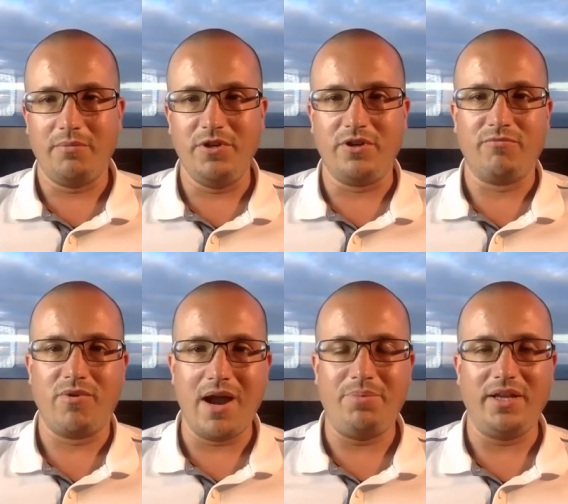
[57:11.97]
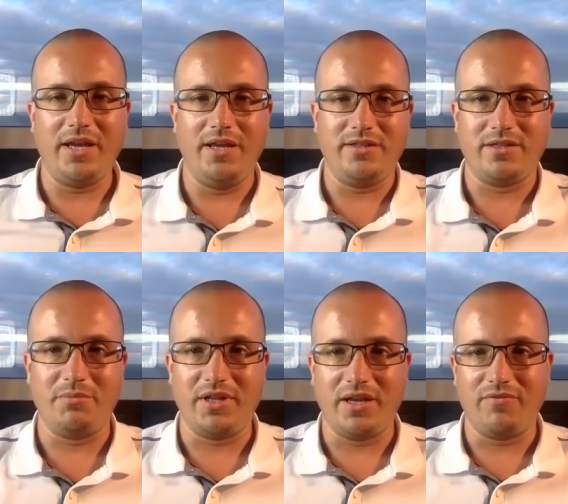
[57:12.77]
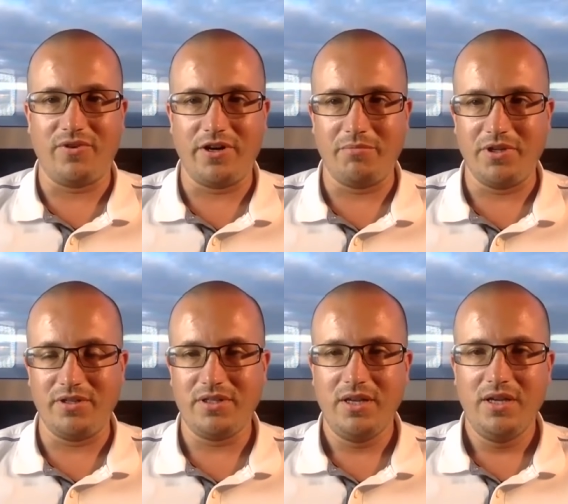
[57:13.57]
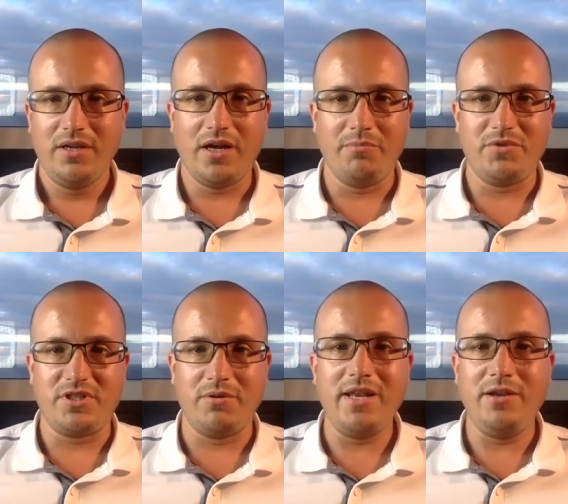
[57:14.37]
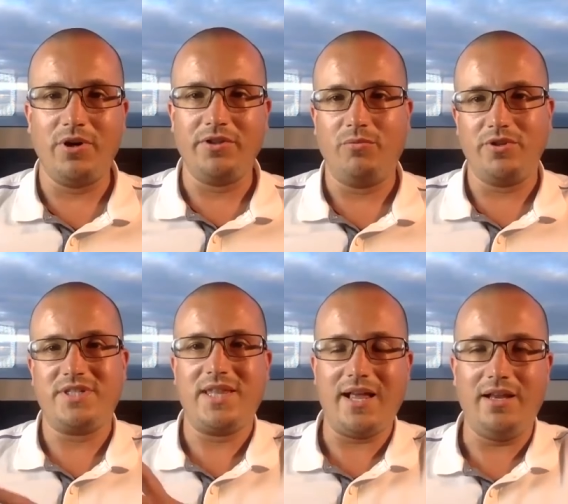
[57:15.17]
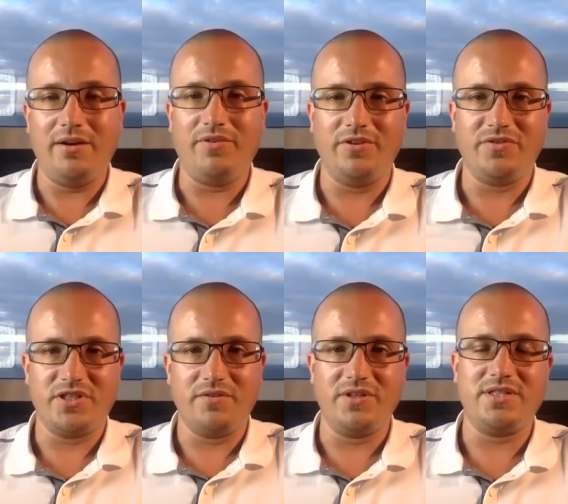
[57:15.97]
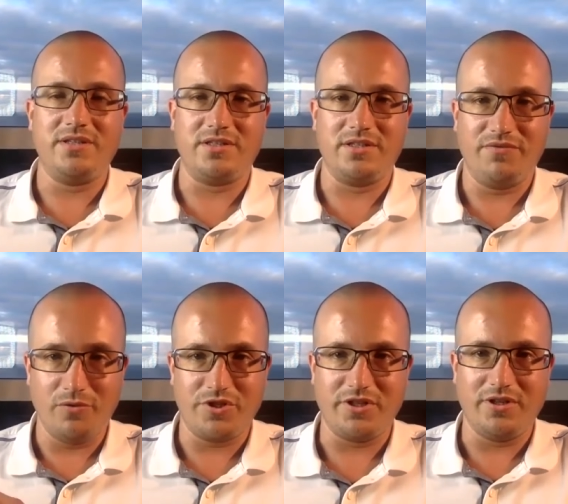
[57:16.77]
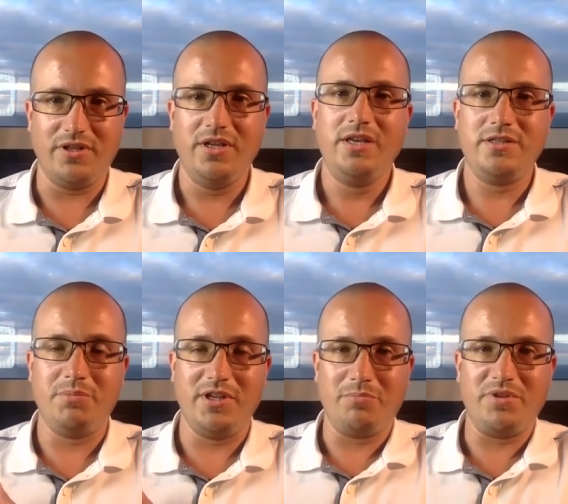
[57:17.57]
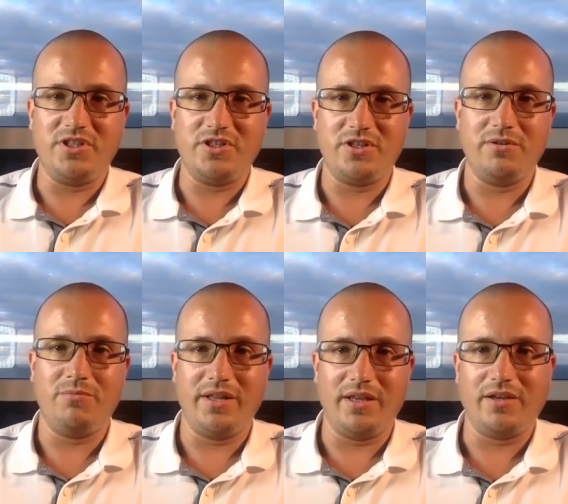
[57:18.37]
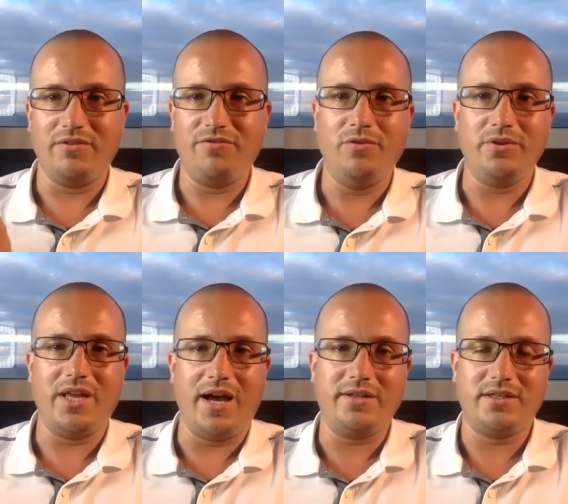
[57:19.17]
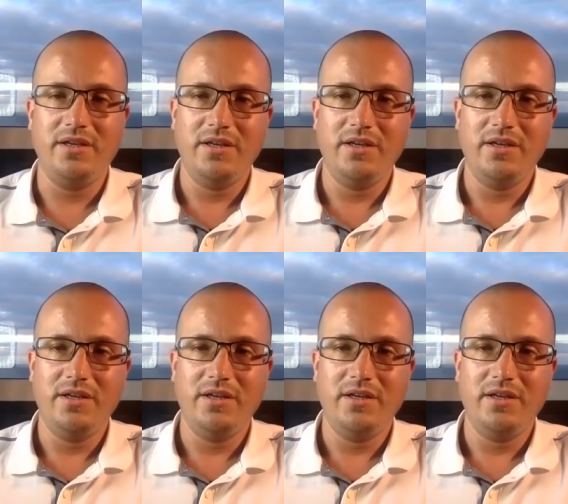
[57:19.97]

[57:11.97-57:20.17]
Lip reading: You can replicate some of that environment. So anyone that wants that level of service, that's fortunate to be in a position where they can afford that,